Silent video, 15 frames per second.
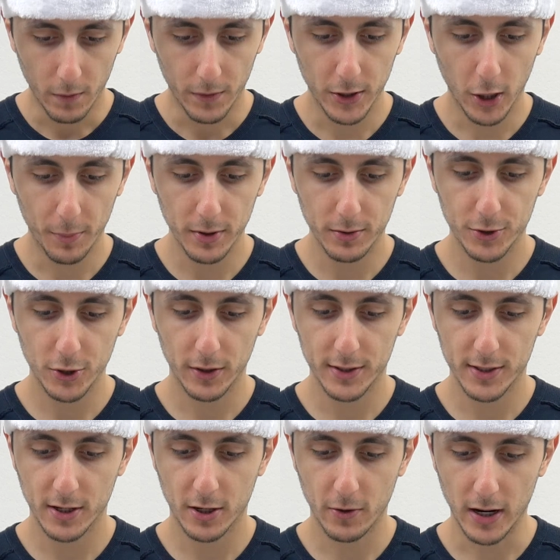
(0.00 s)
We hope you enjoyed these
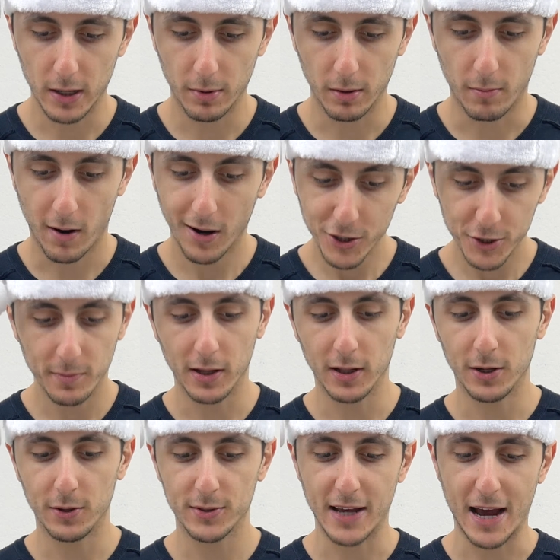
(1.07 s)
incredible marshmallows